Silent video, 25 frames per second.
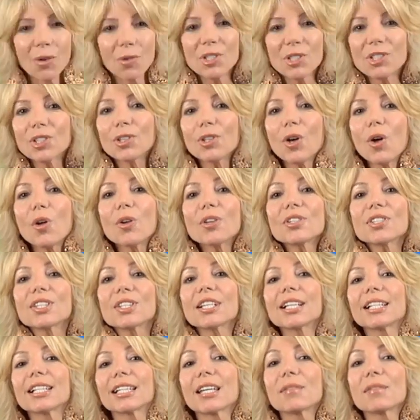Rachel
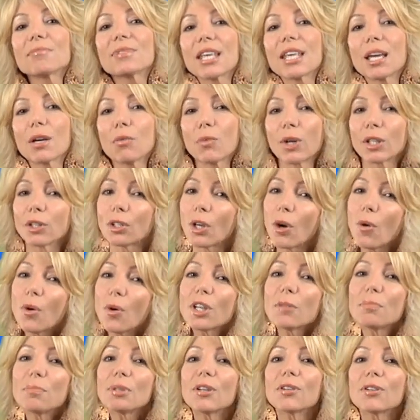Olson claims that when
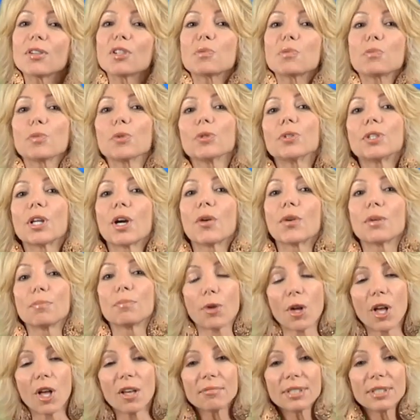Cohen appeared as Bruno in
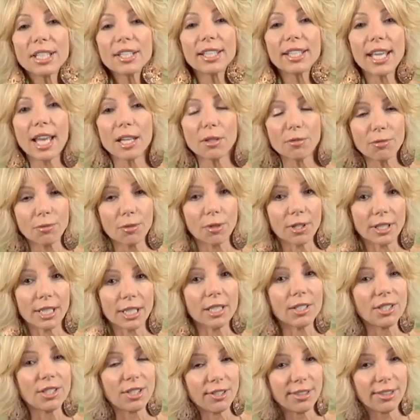Palmdale,
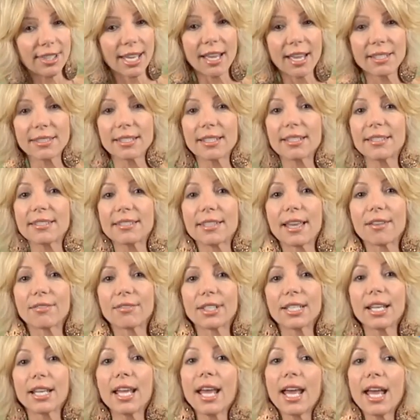California in
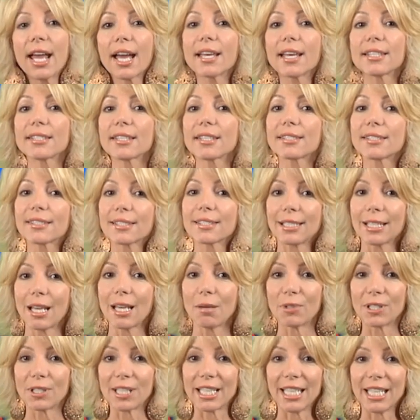2007 as a
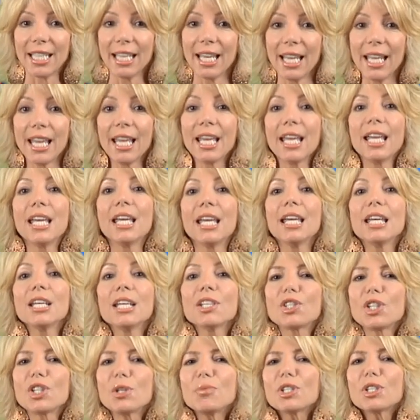celebrity,
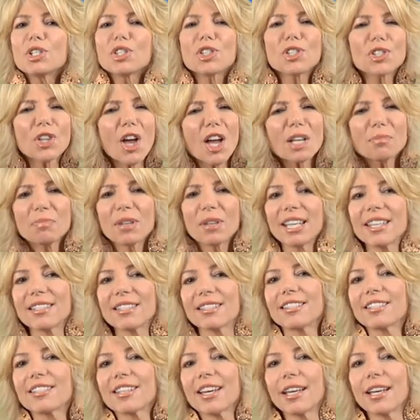she was shocked by
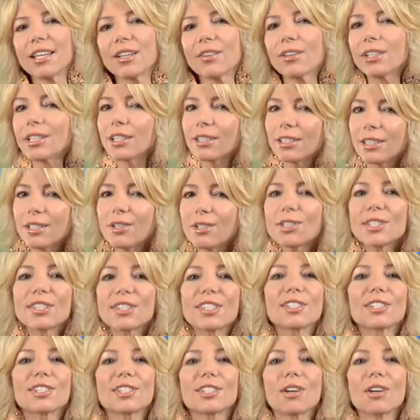his attire and
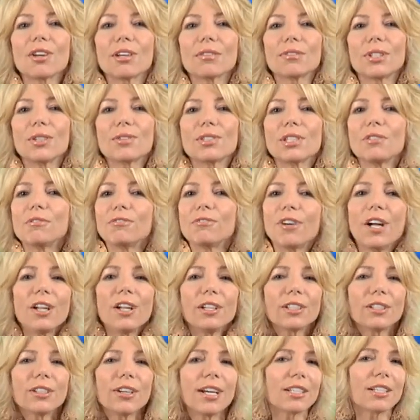accuses the star of using
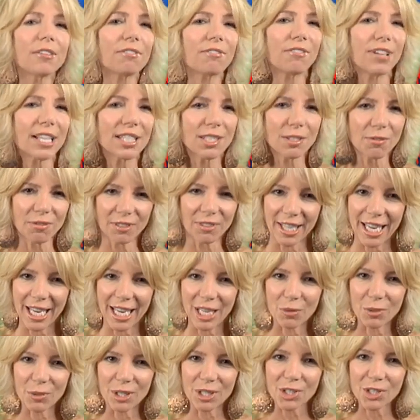vulgar and offensive
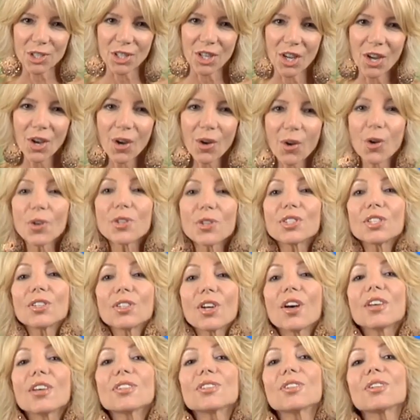language. Olson
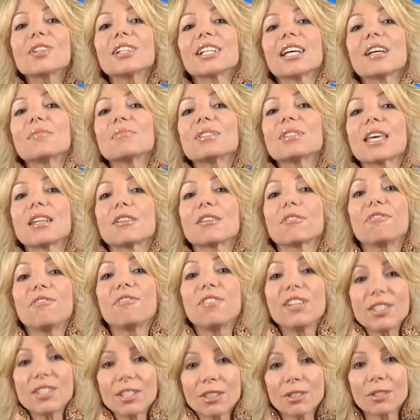also claims that a
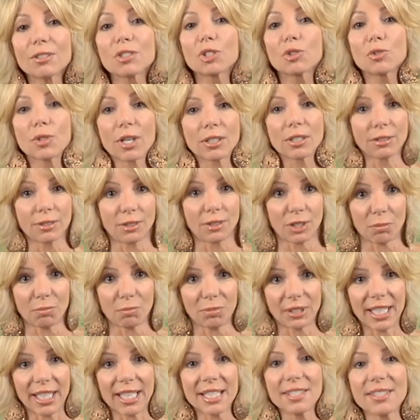physical struggle took
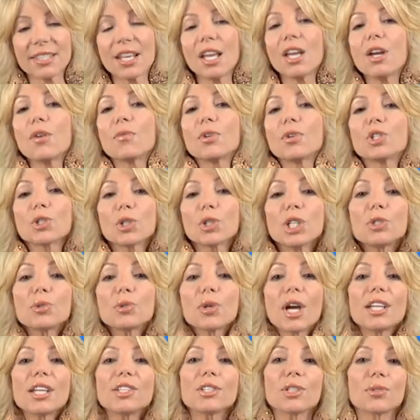place when she
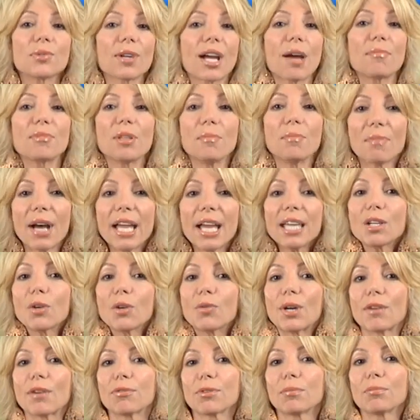tried to grab the mic
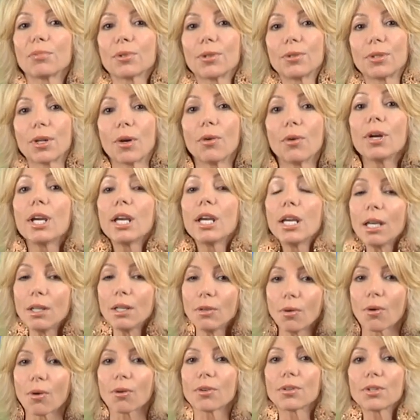away from Bruno
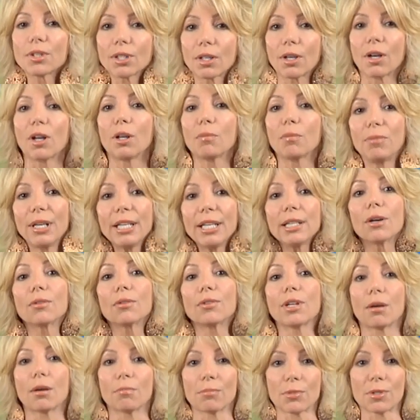in order to call bingo
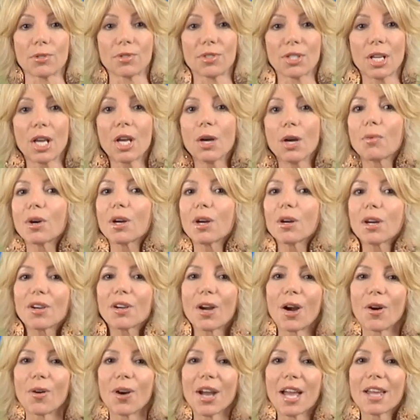numbers, where
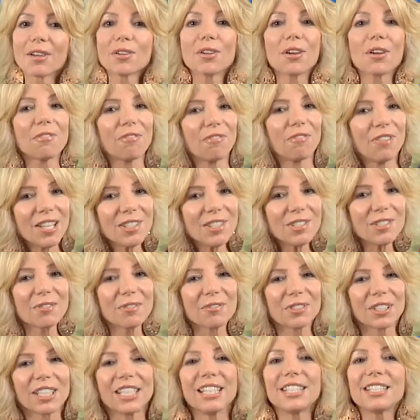Cohen
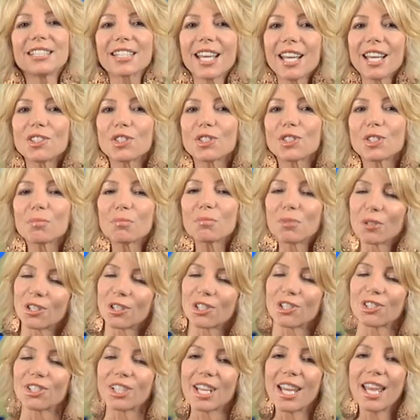offensively touched,
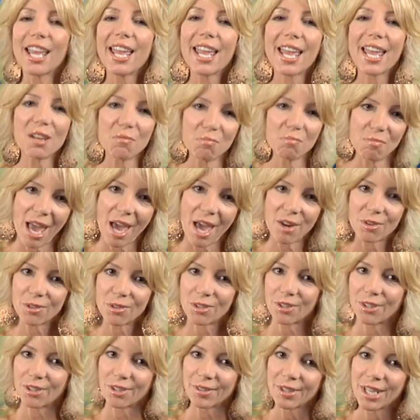pushed, and
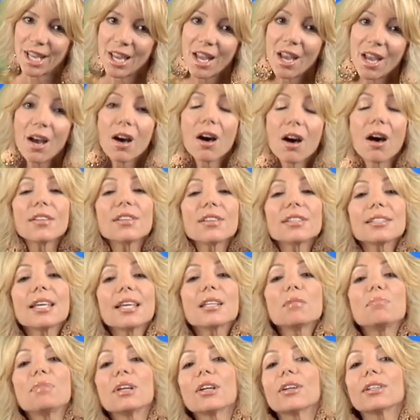battered her. All this
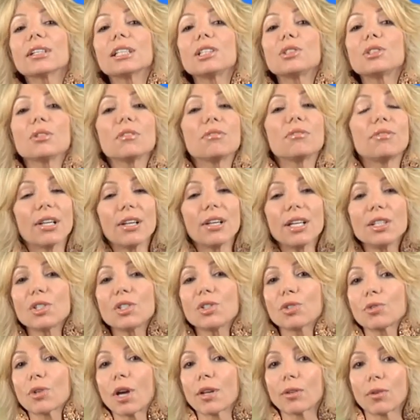led apparently to a very
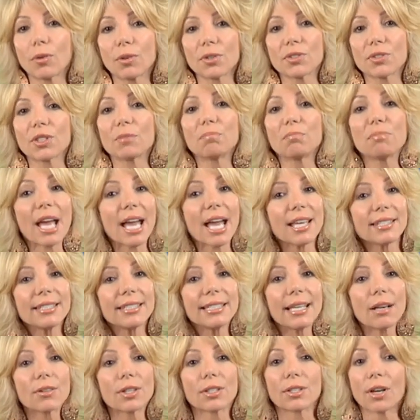distraught Olson
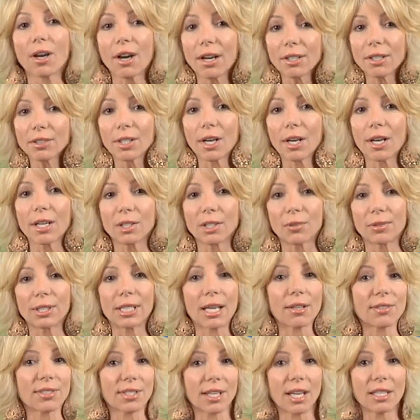passing out on hard
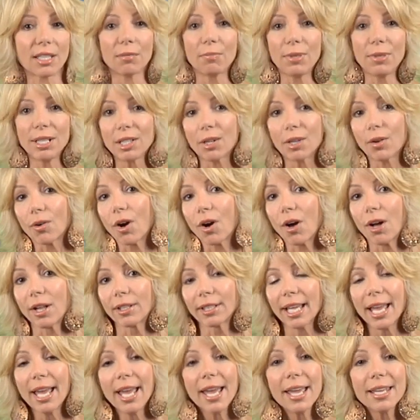concrete outside the bingo
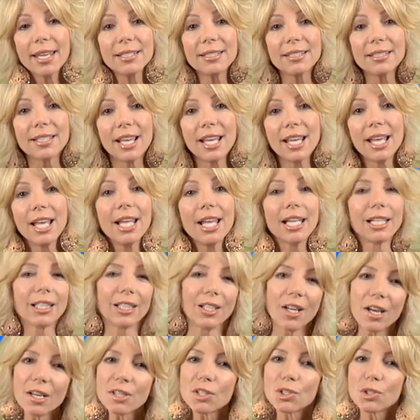hall, and,
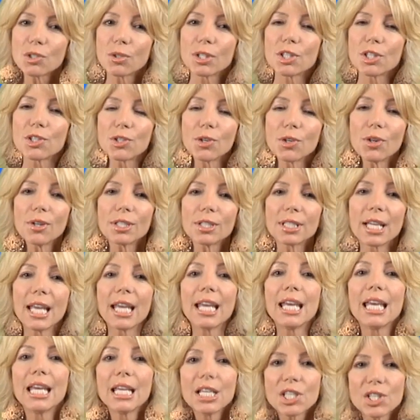long story short,
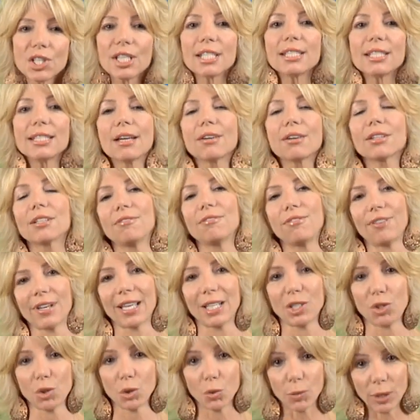she is now
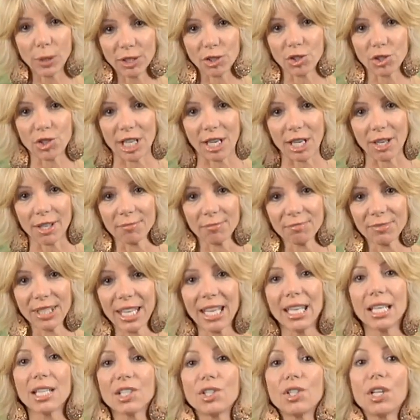confined to a wheelchair.
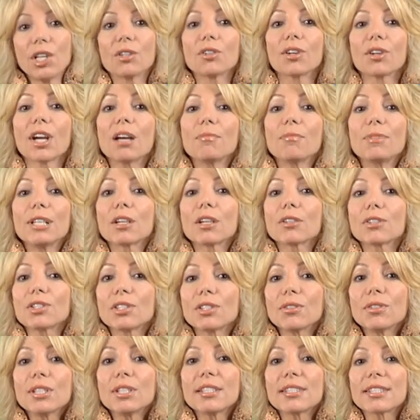She and her hubby are
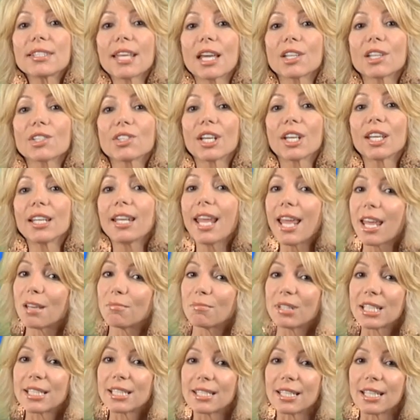suing Sacha and
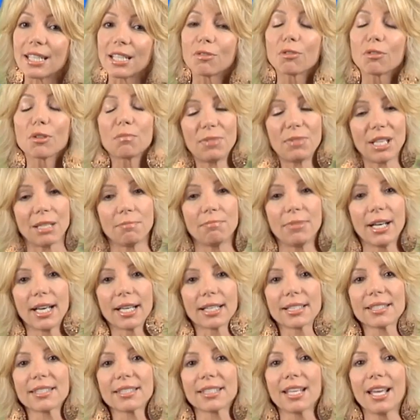NBC for big
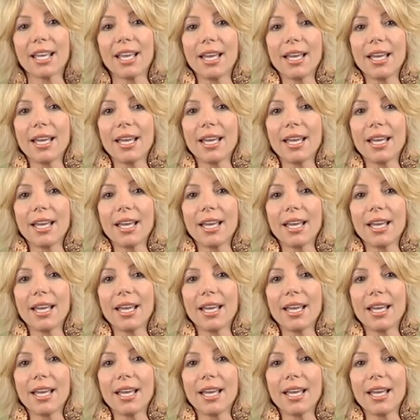bucks.